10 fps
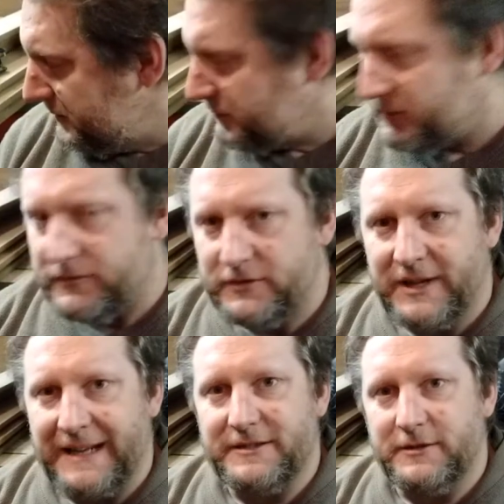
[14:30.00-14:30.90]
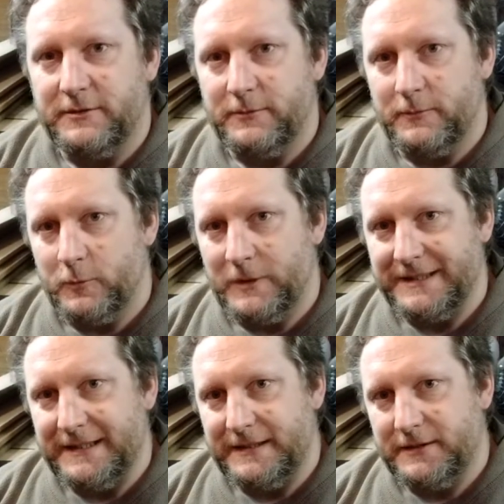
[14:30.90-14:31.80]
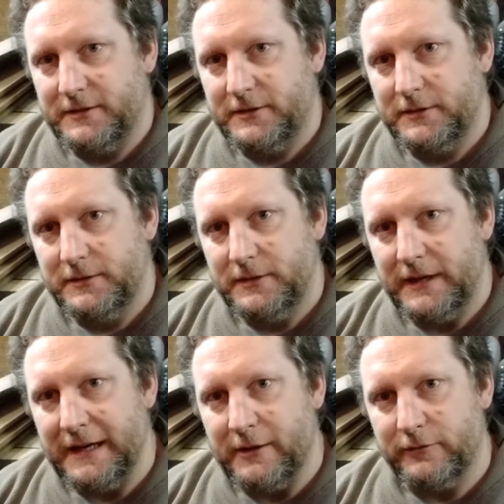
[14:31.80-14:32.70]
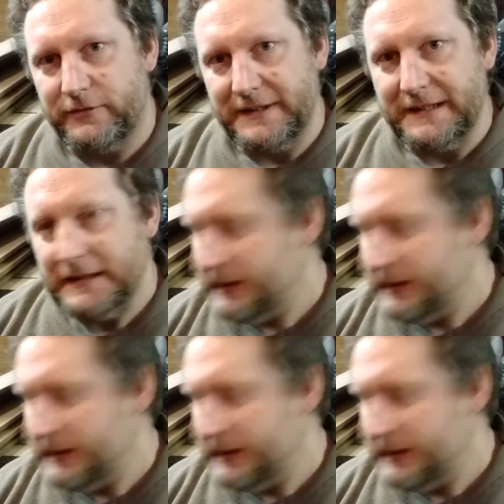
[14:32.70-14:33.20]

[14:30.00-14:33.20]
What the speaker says: sort of Saxon, Wessex, King Alfred-y